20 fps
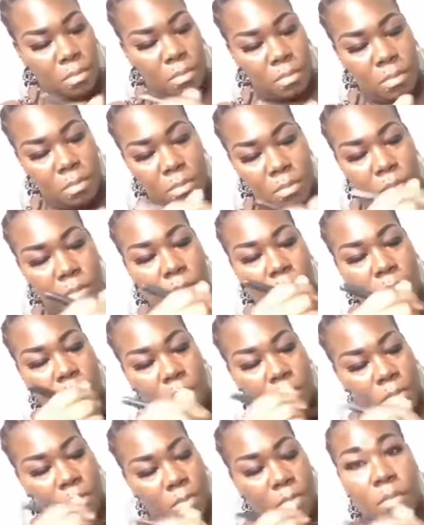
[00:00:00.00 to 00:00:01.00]
cover
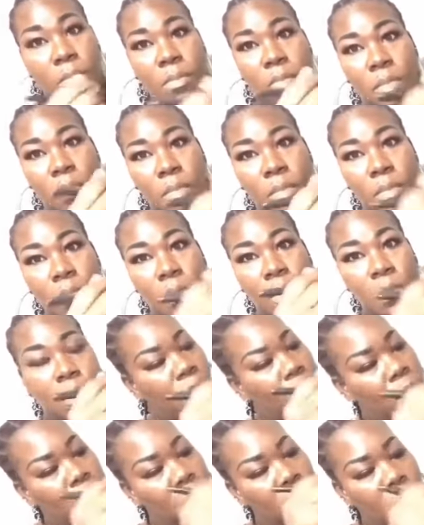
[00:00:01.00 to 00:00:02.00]
up the lace
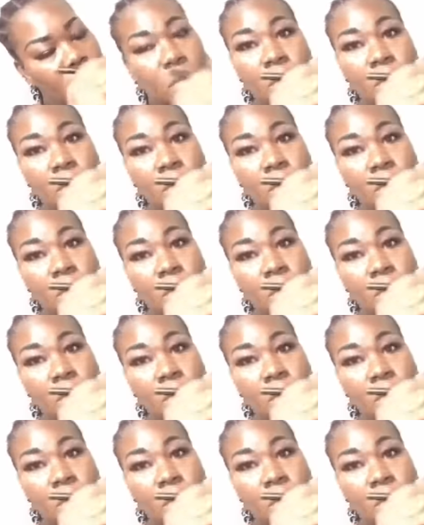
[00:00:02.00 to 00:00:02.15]
portion